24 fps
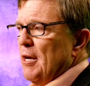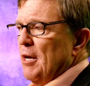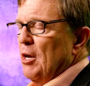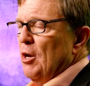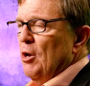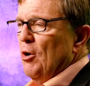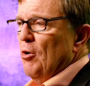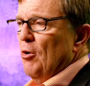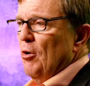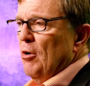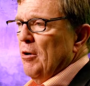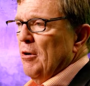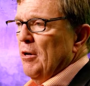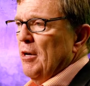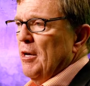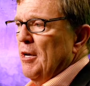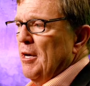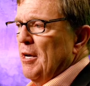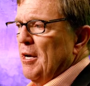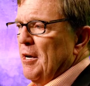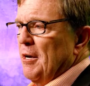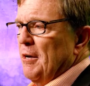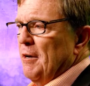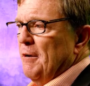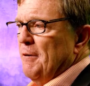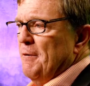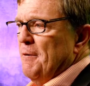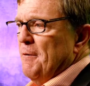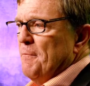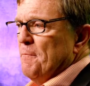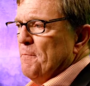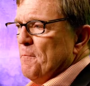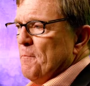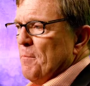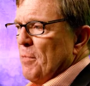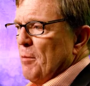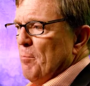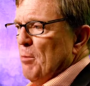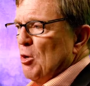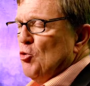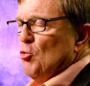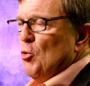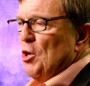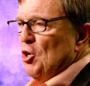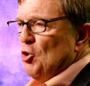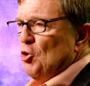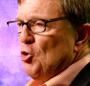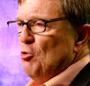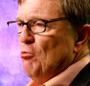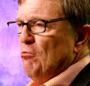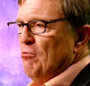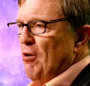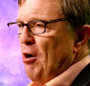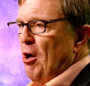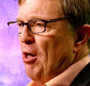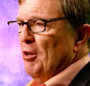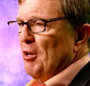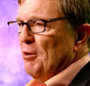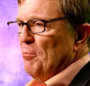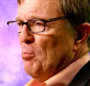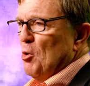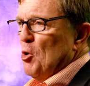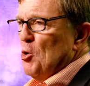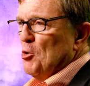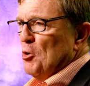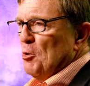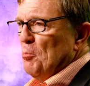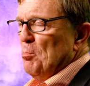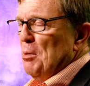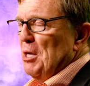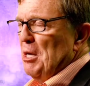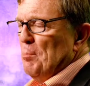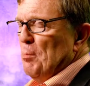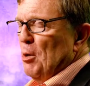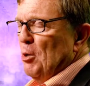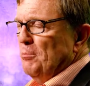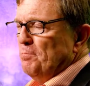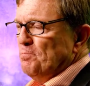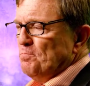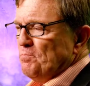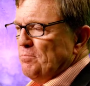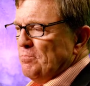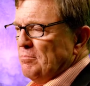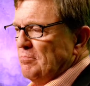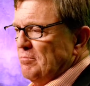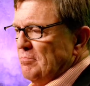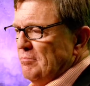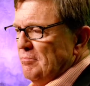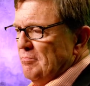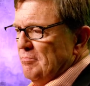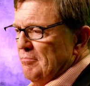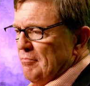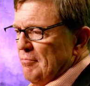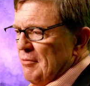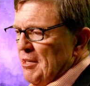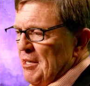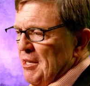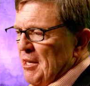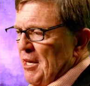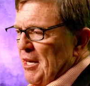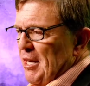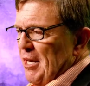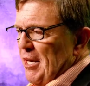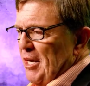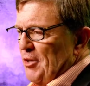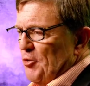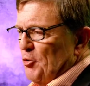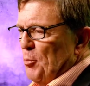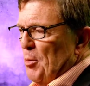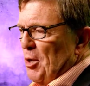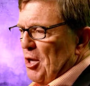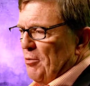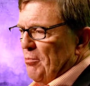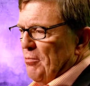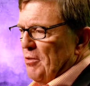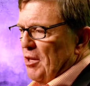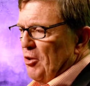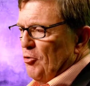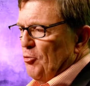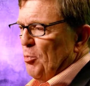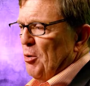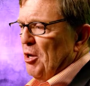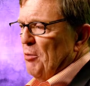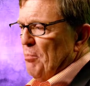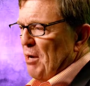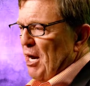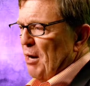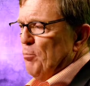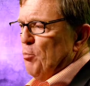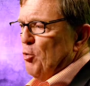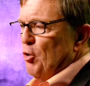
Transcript: here between two fallen, broken people. It's been my